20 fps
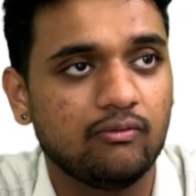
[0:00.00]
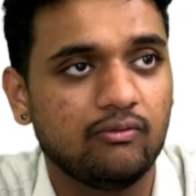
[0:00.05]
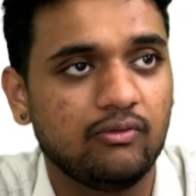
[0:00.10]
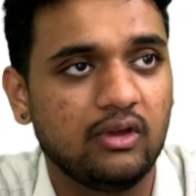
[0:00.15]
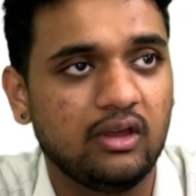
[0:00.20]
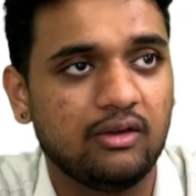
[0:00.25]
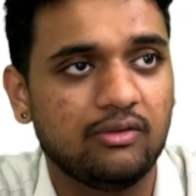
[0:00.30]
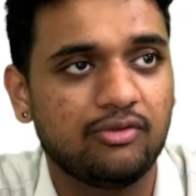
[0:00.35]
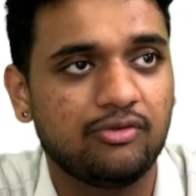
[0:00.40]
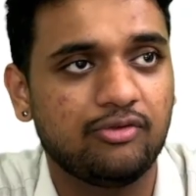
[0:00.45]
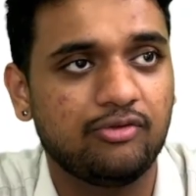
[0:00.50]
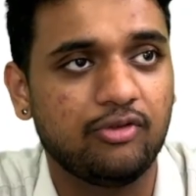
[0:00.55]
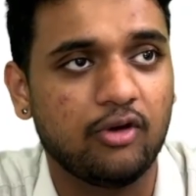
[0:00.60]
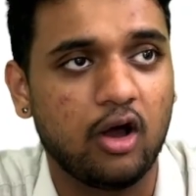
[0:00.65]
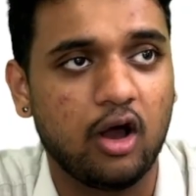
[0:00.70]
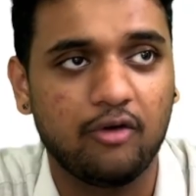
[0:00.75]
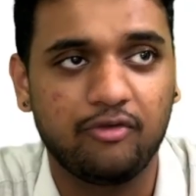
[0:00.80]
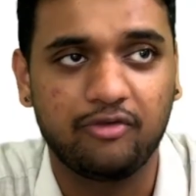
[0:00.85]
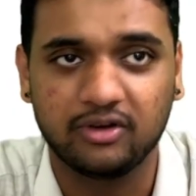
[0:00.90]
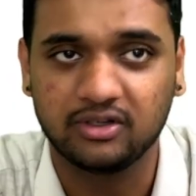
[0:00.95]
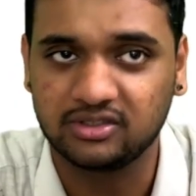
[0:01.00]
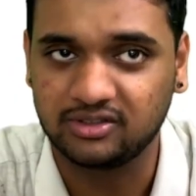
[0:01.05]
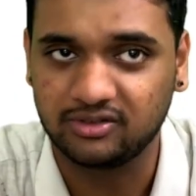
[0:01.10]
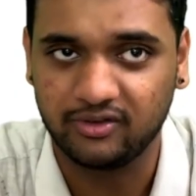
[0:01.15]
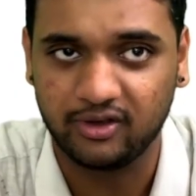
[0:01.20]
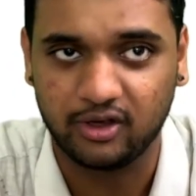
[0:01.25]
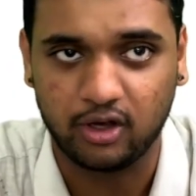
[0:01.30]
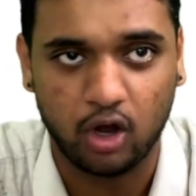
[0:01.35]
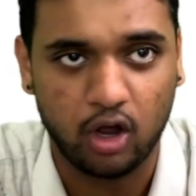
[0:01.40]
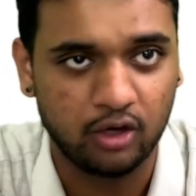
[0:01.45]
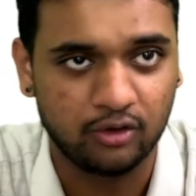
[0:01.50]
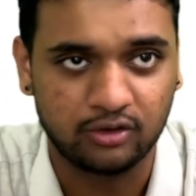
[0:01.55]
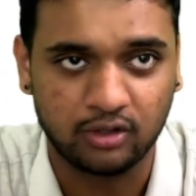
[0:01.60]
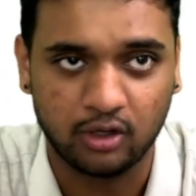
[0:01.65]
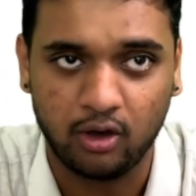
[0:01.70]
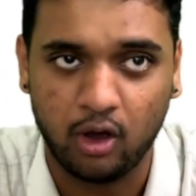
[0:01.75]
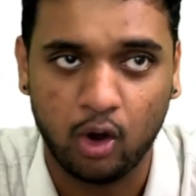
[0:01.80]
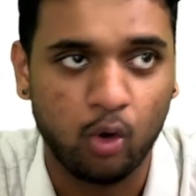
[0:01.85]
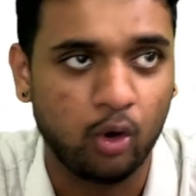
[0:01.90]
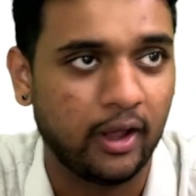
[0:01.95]
We saw first we can't
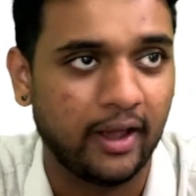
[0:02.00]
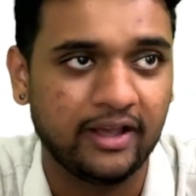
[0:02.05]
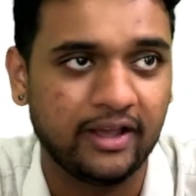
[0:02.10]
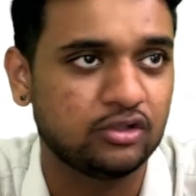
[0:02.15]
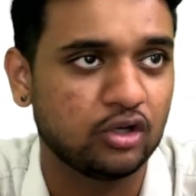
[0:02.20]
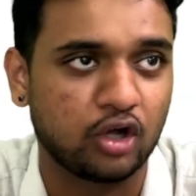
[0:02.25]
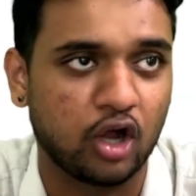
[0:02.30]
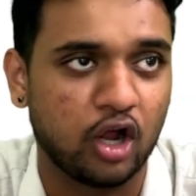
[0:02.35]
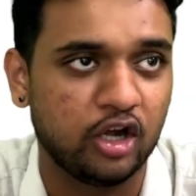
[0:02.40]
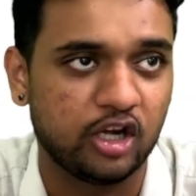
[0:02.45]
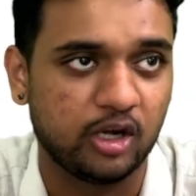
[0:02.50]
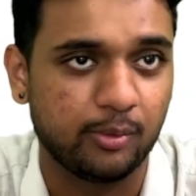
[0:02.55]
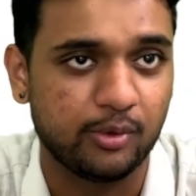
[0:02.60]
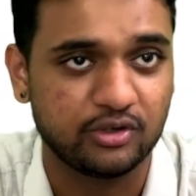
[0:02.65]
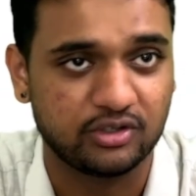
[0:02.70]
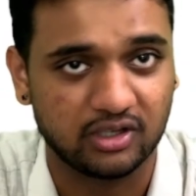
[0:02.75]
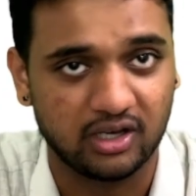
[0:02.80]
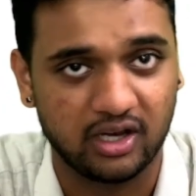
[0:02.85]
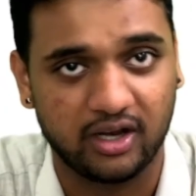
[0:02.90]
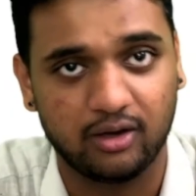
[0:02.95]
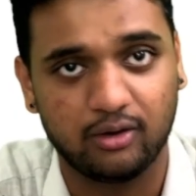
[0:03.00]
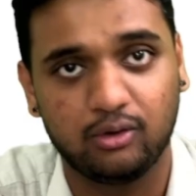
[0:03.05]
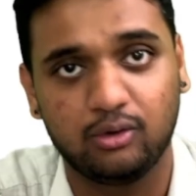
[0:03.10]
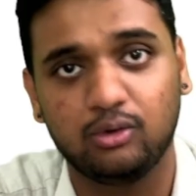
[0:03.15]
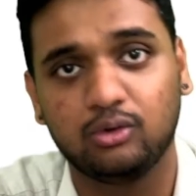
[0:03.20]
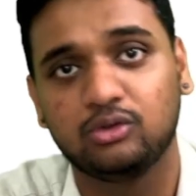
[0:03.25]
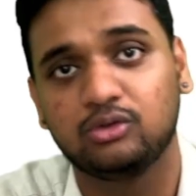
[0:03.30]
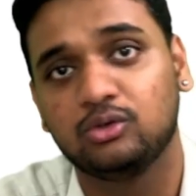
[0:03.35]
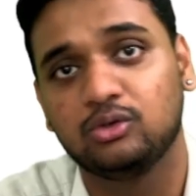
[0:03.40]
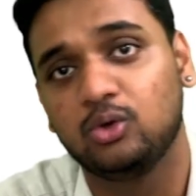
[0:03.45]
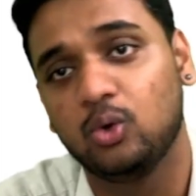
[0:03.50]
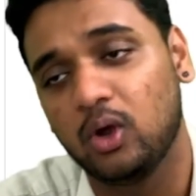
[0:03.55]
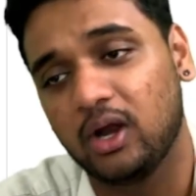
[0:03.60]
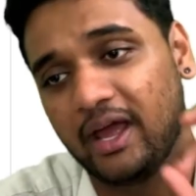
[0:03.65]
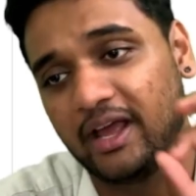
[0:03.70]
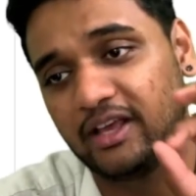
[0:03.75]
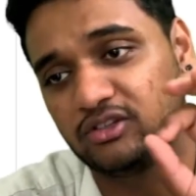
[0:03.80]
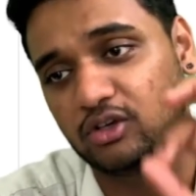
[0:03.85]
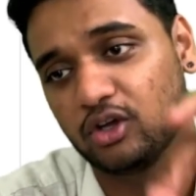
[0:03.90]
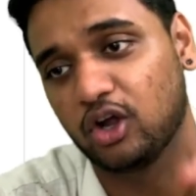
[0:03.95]
saw our ISO contribution line. To do an
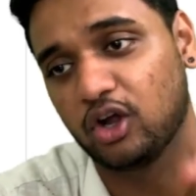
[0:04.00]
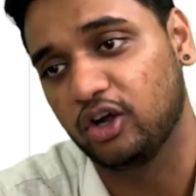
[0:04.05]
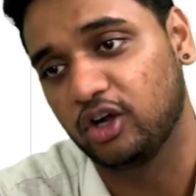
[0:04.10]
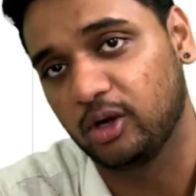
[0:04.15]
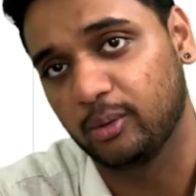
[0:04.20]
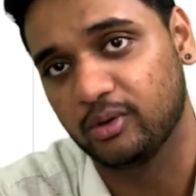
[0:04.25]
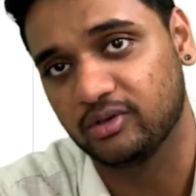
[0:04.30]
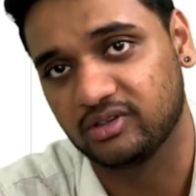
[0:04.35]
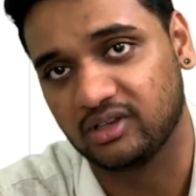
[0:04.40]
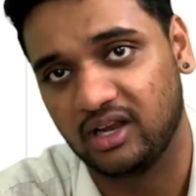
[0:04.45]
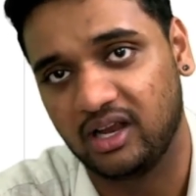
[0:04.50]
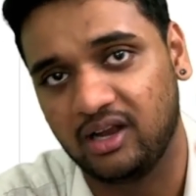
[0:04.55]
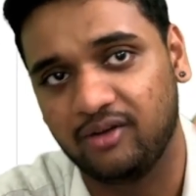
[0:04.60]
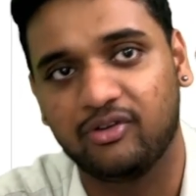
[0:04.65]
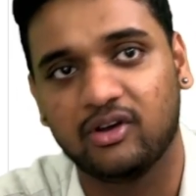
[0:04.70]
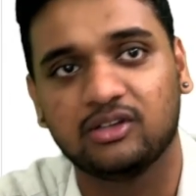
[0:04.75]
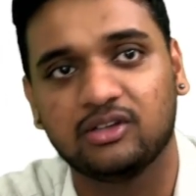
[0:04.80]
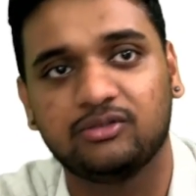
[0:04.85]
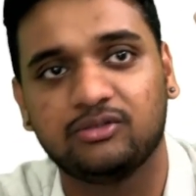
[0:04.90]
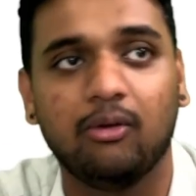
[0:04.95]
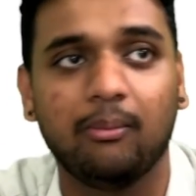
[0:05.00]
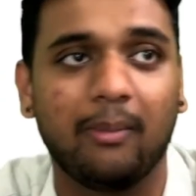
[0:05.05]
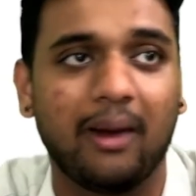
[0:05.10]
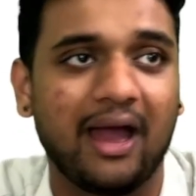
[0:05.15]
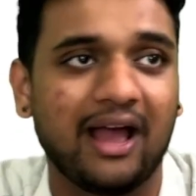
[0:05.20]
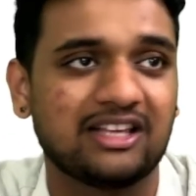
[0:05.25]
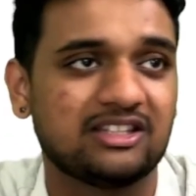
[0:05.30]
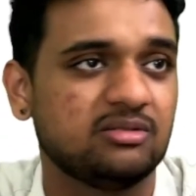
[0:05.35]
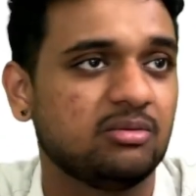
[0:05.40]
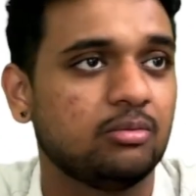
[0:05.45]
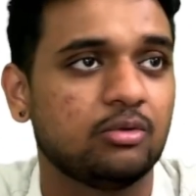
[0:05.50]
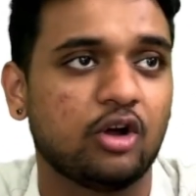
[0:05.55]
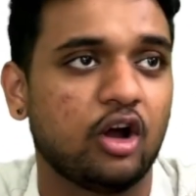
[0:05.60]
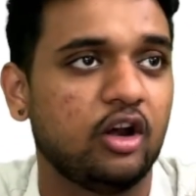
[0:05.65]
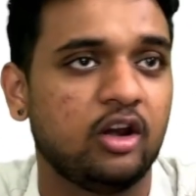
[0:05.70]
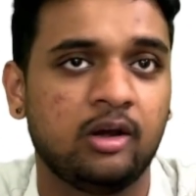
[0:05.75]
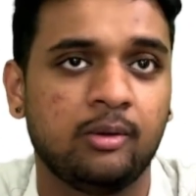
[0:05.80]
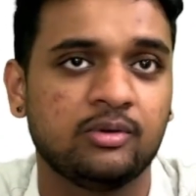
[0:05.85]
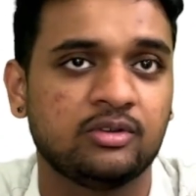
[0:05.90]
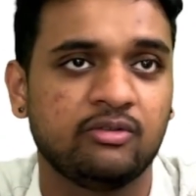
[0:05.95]
ISO contribution line, first we have maximum
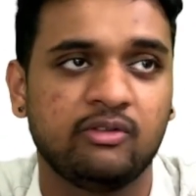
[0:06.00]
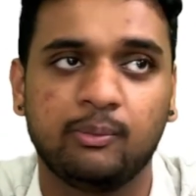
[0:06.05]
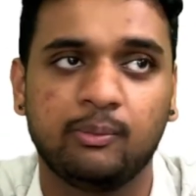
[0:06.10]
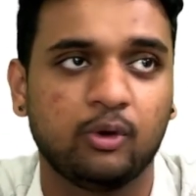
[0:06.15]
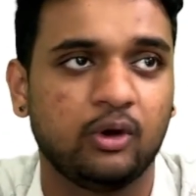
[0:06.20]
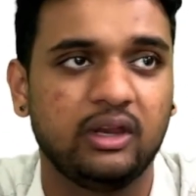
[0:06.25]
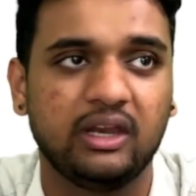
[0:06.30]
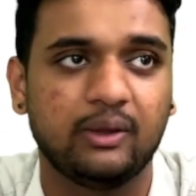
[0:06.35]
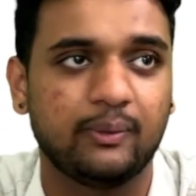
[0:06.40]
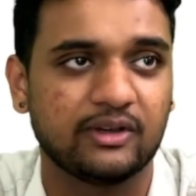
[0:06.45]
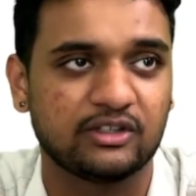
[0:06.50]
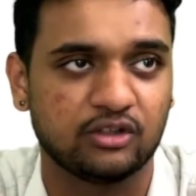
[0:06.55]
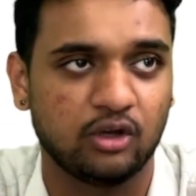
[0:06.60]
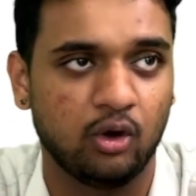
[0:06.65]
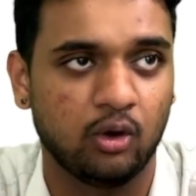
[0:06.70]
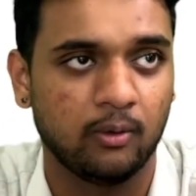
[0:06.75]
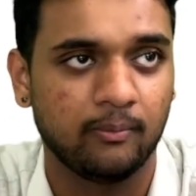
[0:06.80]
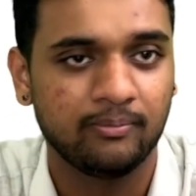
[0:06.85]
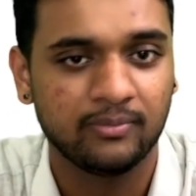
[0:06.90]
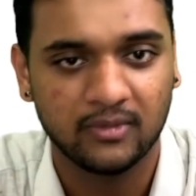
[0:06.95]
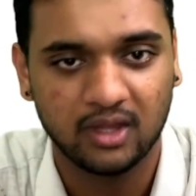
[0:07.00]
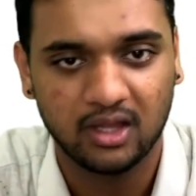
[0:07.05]
contribution. We put in equation no.